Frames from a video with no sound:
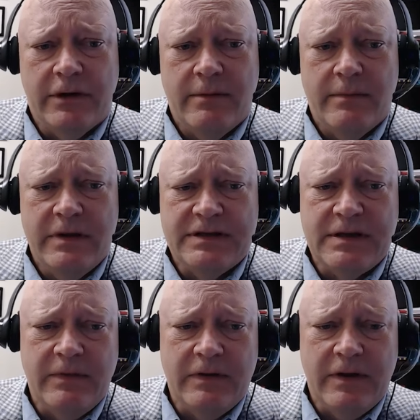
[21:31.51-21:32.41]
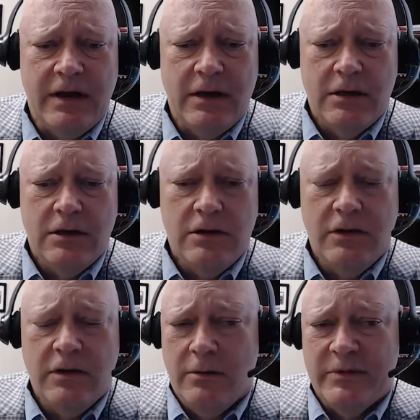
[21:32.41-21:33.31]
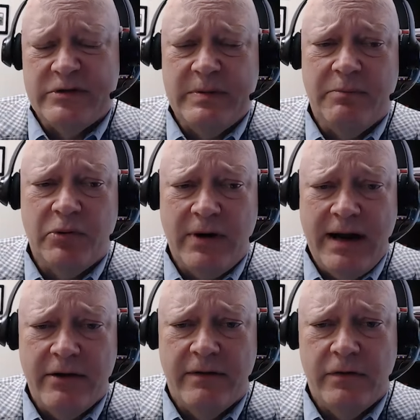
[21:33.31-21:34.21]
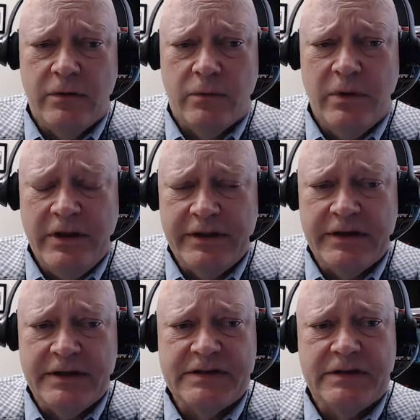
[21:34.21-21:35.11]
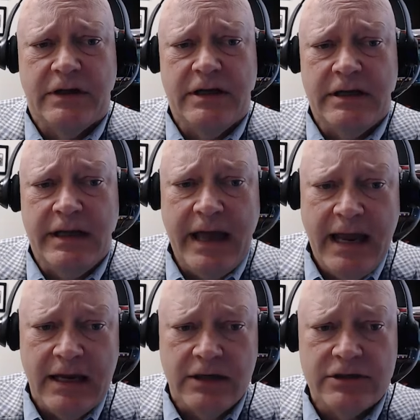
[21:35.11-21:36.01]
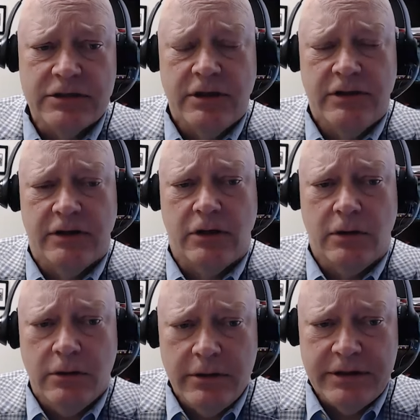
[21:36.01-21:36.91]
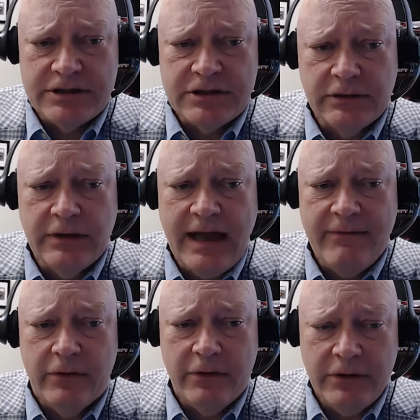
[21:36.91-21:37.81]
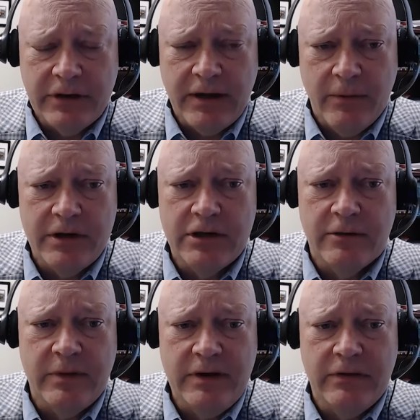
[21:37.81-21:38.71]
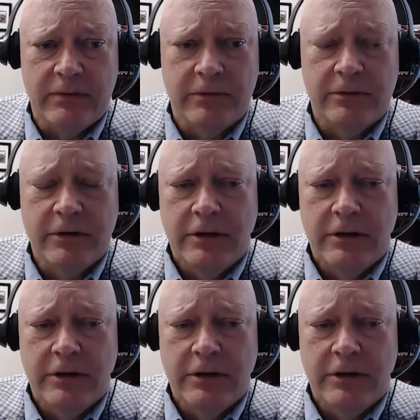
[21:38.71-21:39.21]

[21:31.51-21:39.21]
It can be something that you can almost be proud of, your willingness to engage, the courage to have a look at what you've been through.